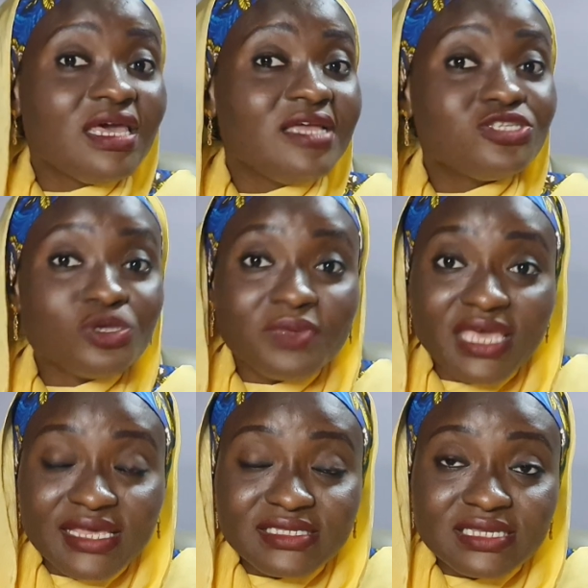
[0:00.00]
in some
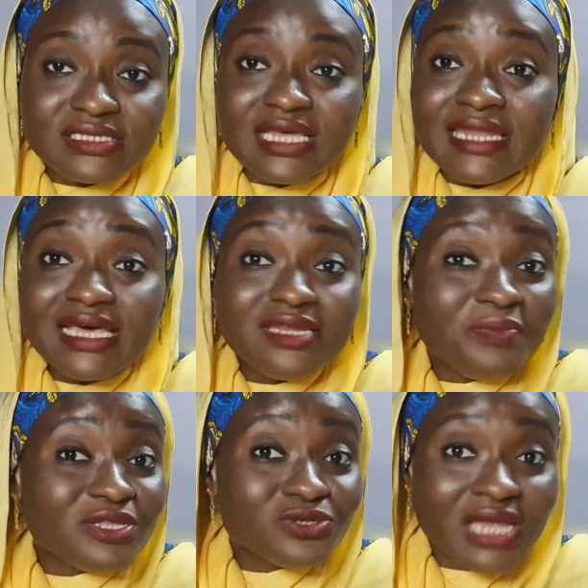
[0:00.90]
cases, and that
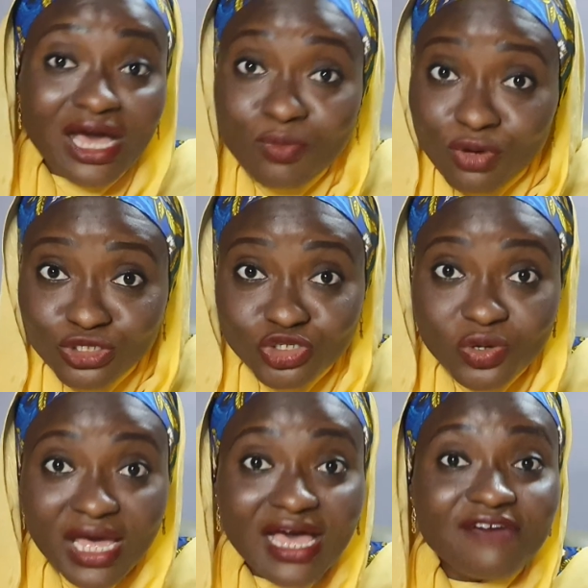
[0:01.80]
depends on how much
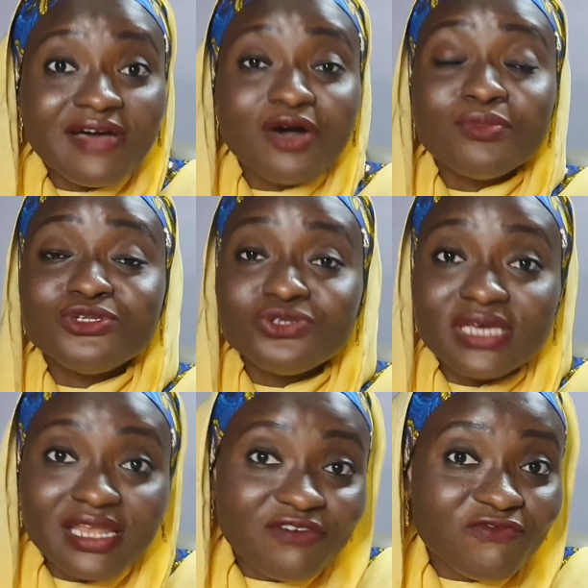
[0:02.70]
you have, how much you
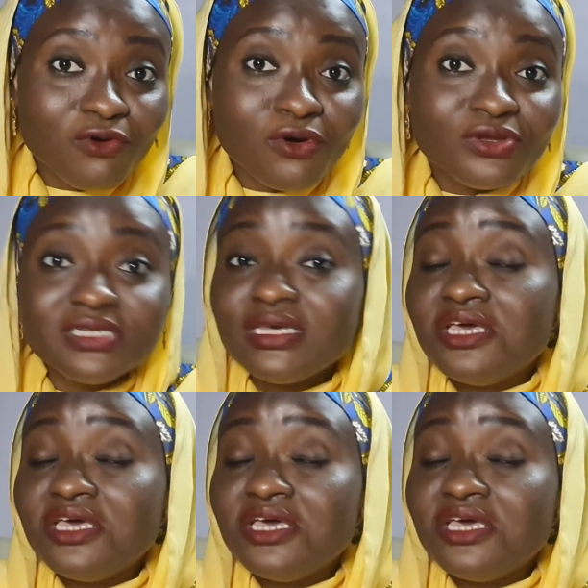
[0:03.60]
can afford,